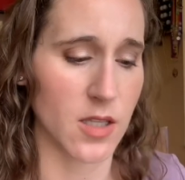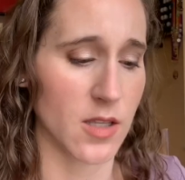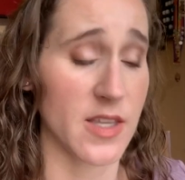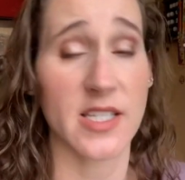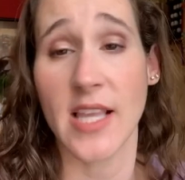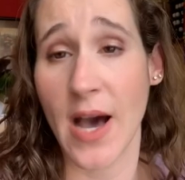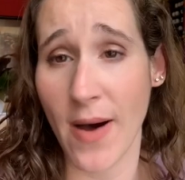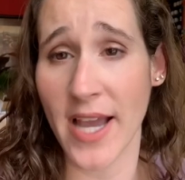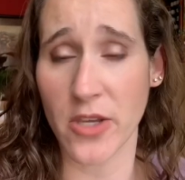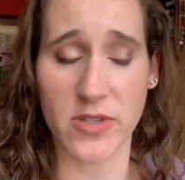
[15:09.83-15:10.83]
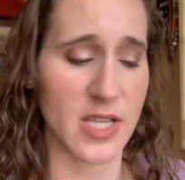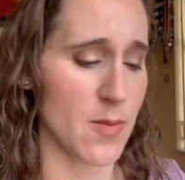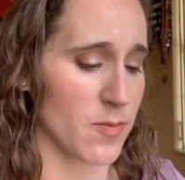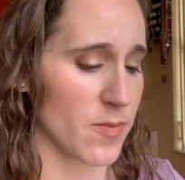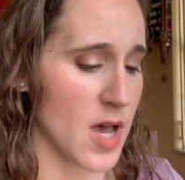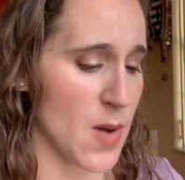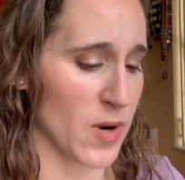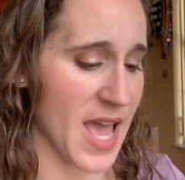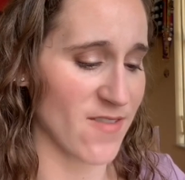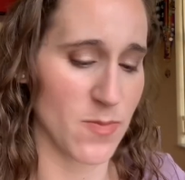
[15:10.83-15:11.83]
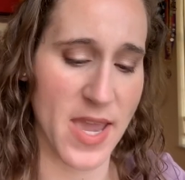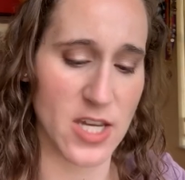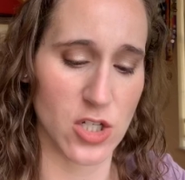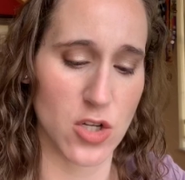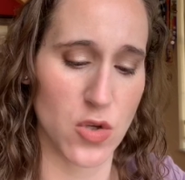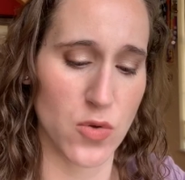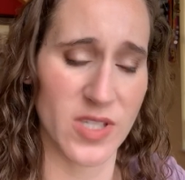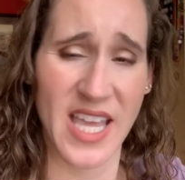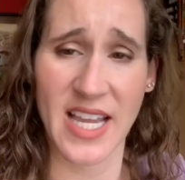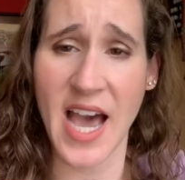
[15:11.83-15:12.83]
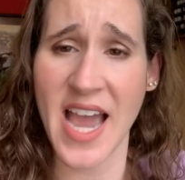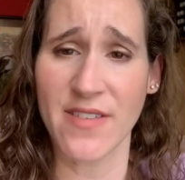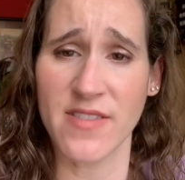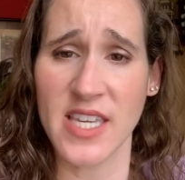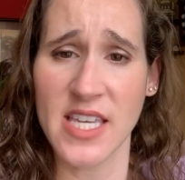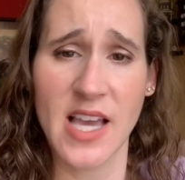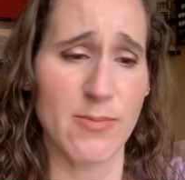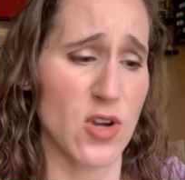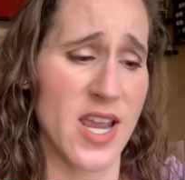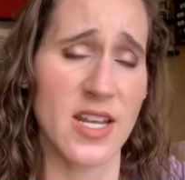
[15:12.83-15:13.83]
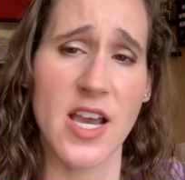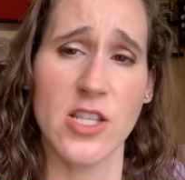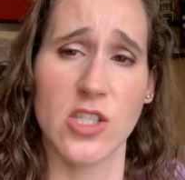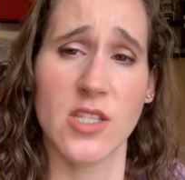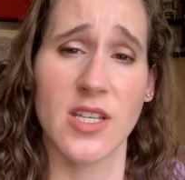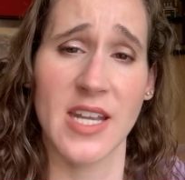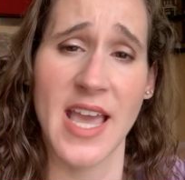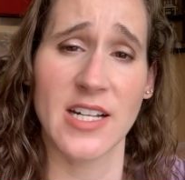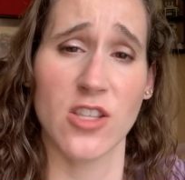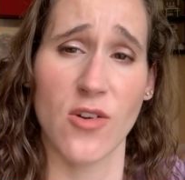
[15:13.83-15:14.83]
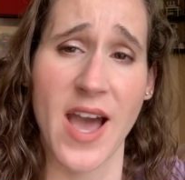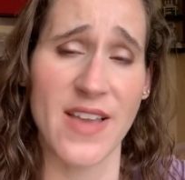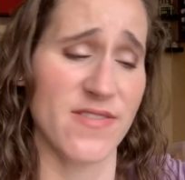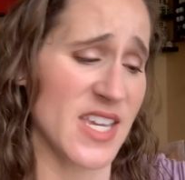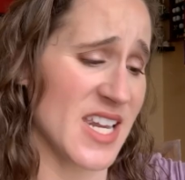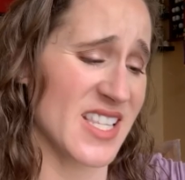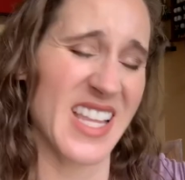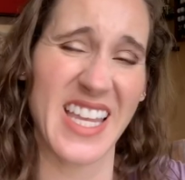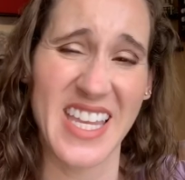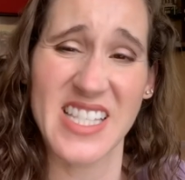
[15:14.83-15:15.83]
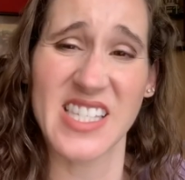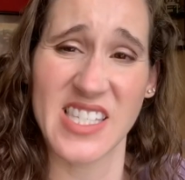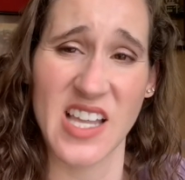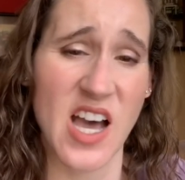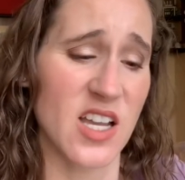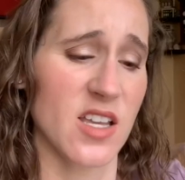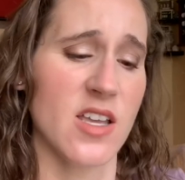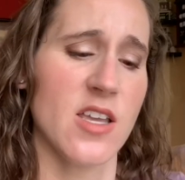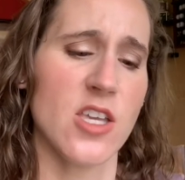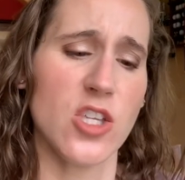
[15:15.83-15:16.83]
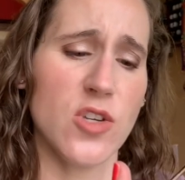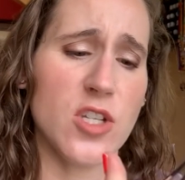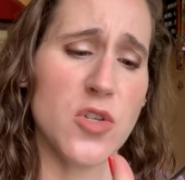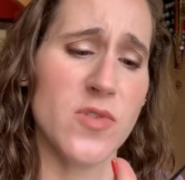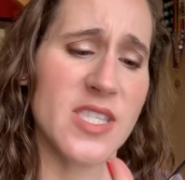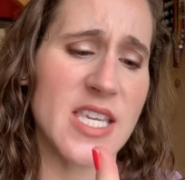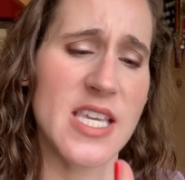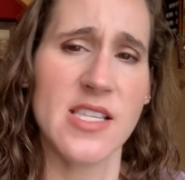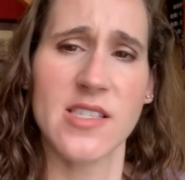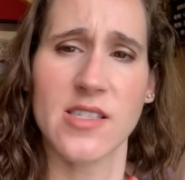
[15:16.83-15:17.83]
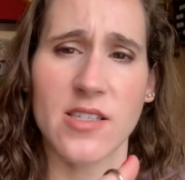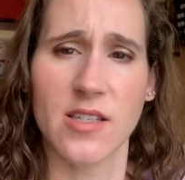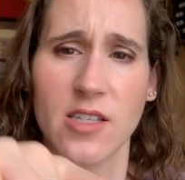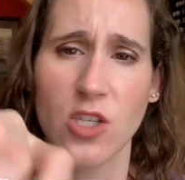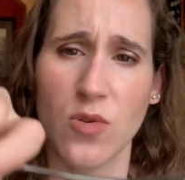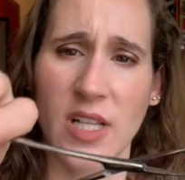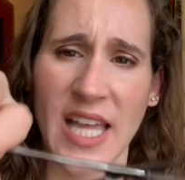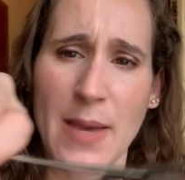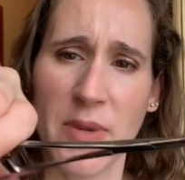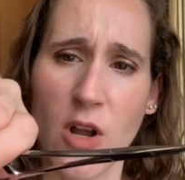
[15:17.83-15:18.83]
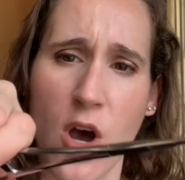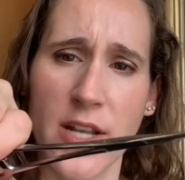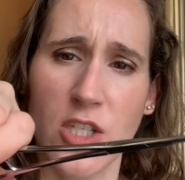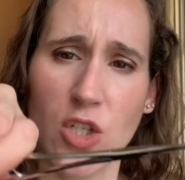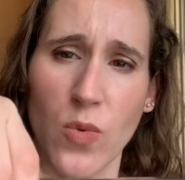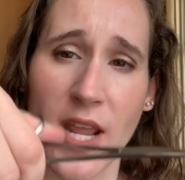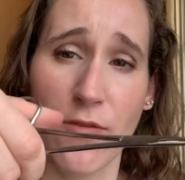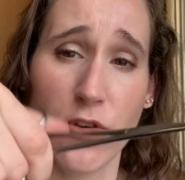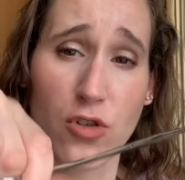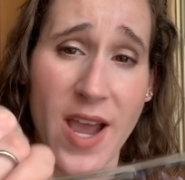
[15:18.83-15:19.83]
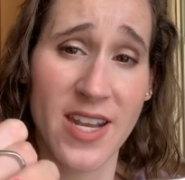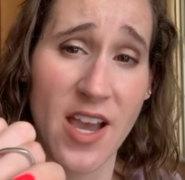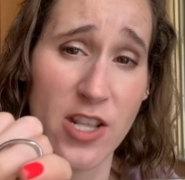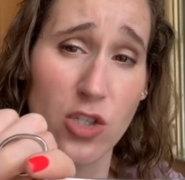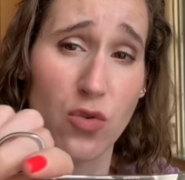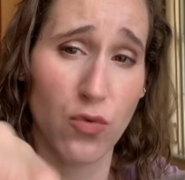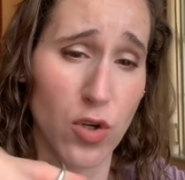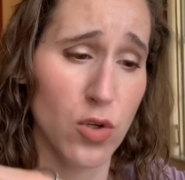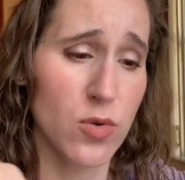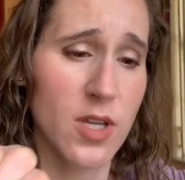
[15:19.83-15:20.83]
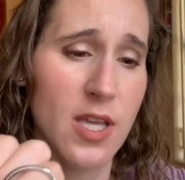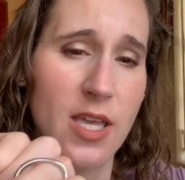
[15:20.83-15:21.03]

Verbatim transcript: this is how I use them. Um, when I have a patient who's like IV, I'm trying to unconnect their IV and it like gets stuck. You can use these. You clamp it onto whatever you're trying to unscrew,